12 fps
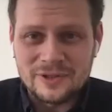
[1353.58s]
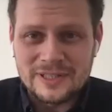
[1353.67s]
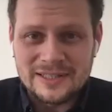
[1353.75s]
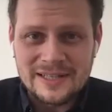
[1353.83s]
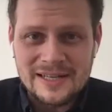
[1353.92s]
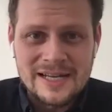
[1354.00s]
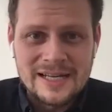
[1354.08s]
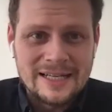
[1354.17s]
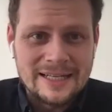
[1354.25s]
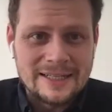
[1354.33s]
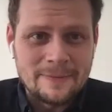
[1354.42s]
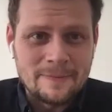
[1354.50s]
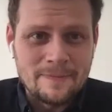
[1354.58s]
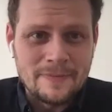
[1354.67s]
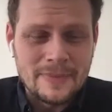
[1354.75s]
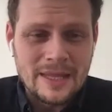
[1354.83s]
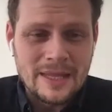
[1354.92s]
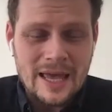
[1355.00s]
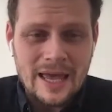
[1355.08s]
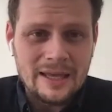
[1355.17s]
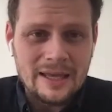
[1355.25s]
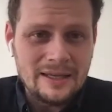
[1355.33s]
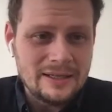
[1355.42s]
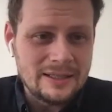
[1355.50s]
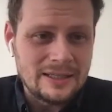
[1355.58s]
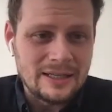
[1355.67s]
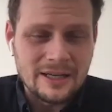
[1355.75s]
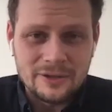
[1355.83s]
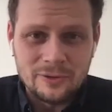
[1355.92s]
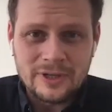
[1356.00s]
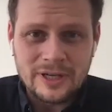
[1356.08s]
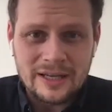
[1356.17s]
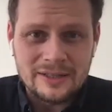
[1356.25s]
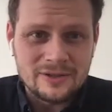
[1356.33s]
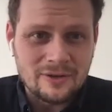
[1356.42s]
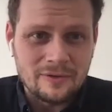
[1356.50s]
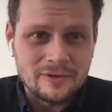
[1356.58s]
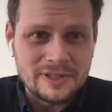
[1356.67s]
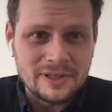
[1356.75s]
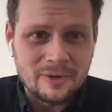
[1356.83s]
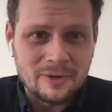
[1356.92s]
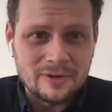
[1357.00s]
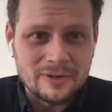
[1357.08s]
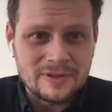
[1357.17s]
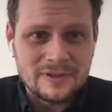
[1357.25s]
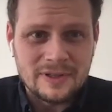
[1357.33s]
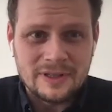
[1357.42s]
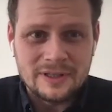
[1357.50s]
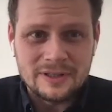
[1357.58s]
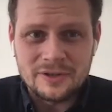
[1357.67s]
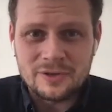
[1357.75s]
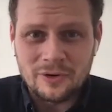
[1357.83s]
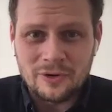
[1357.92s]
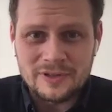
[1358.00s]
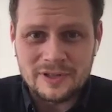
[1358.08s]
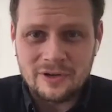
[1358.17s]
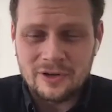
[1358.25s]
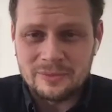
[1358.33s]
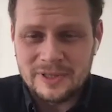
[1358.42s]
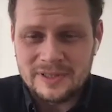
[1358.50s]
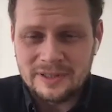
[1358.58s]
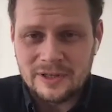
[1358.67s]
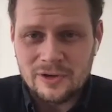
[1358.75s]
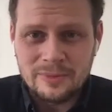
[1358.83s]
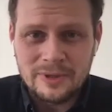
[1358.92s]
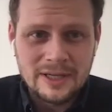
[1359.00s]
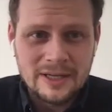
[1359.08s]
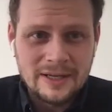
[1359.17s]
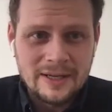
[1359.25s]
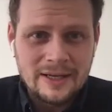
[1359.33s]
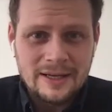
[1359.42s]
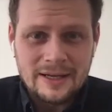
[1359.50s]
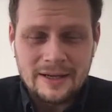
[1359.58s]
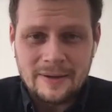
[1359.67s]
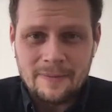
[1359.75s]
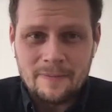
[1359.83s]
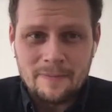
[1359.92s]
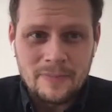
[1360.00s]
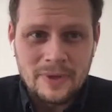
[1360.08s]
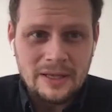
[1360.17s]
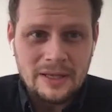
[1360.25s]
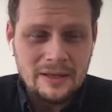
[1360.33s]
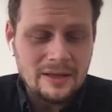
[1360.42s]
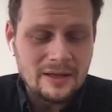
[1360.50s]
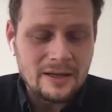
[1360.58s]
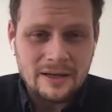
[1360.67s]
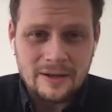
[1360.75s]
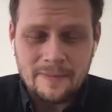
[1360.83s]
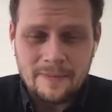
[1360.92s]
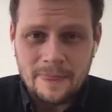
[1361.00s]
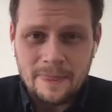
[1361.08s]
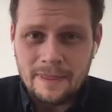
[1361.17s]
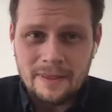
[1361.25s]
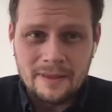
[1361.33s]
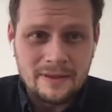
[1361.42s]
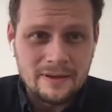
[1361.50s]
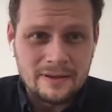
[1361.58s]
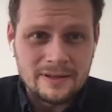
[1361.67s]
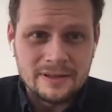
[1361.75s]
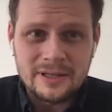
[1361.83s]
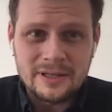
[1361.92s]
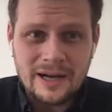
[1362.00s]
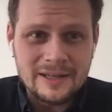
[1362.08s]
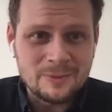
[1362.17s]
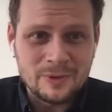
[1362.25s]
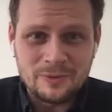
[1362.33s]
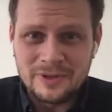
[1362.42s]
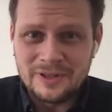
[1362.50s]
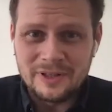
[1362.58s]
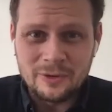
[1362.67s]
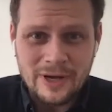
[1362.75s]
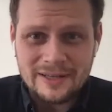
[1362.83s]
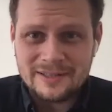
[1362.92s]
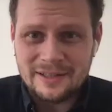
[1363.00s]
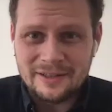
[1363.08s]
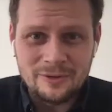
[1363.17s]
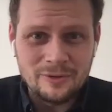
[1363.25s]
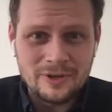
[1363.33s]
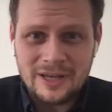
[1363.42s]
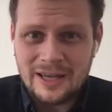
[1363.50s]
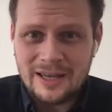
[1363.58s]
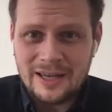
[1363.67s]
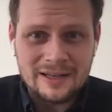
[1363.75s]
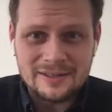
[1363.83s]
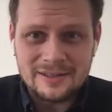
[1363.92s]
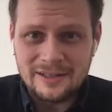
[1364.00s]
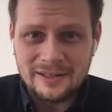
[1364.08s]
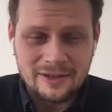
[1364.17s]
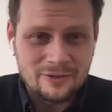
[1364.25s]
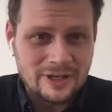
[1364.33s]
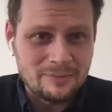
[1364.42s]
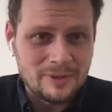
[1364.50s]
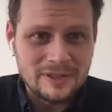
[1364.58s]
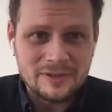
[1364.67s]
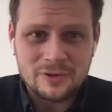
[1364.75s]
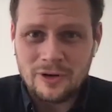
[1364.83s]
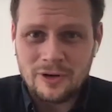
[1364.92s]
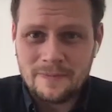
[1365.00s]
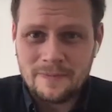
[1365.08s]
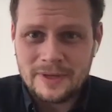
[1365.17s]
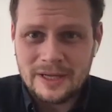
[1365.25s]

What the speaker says: reasons. UK is obviously amongst the strongest economies in Europe. B, the ties between the US and UK are still incredibly strong.